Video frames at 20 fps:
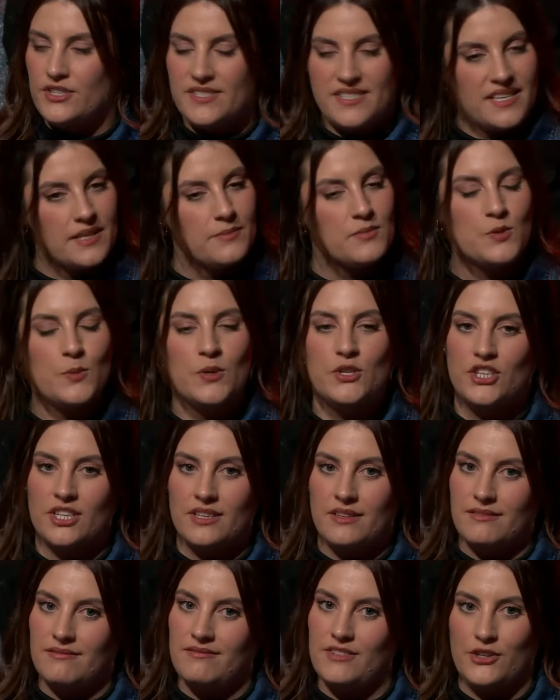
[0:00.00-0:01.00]
You see them
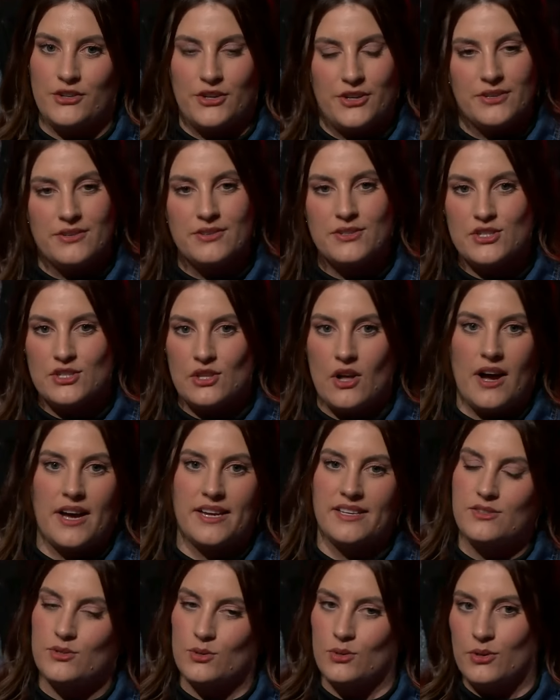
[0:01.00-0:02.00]
switching,
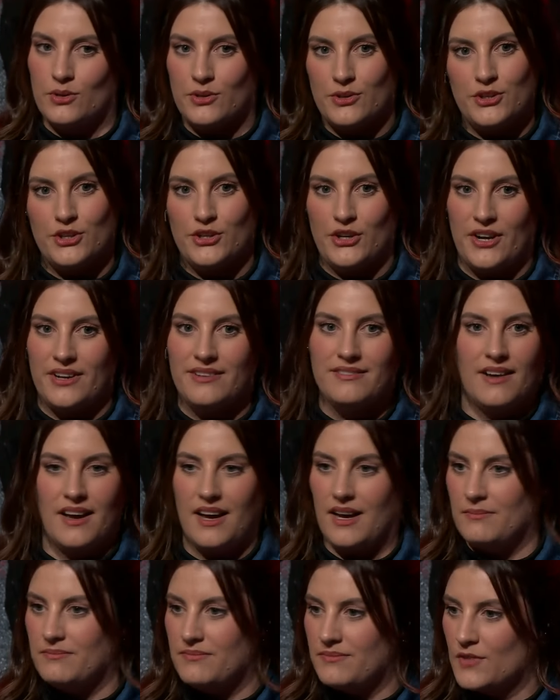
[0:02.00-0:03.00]
slides or,
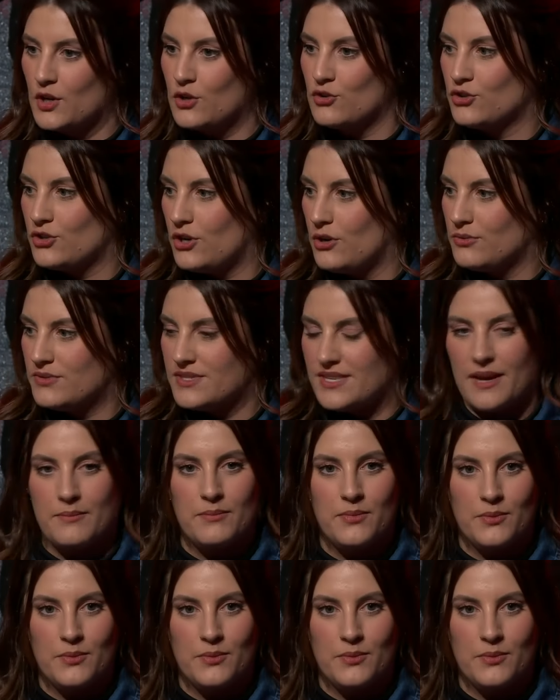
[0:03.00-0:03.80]
control tab.